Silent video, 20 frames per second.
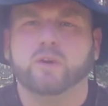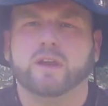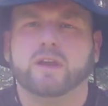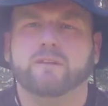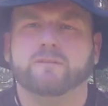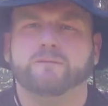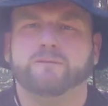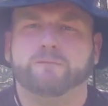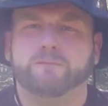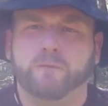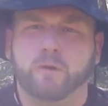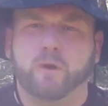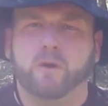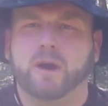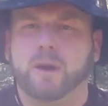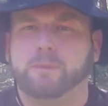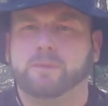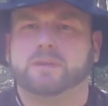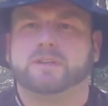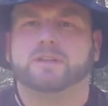will get
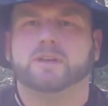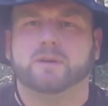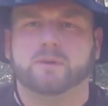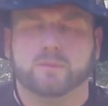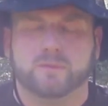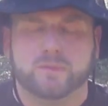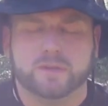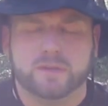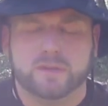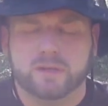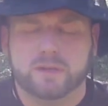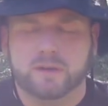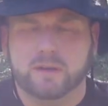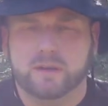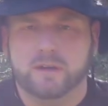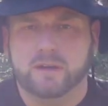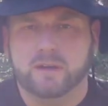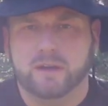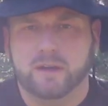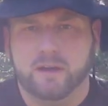full episodes
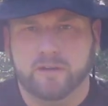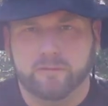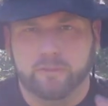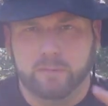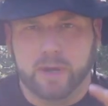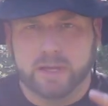of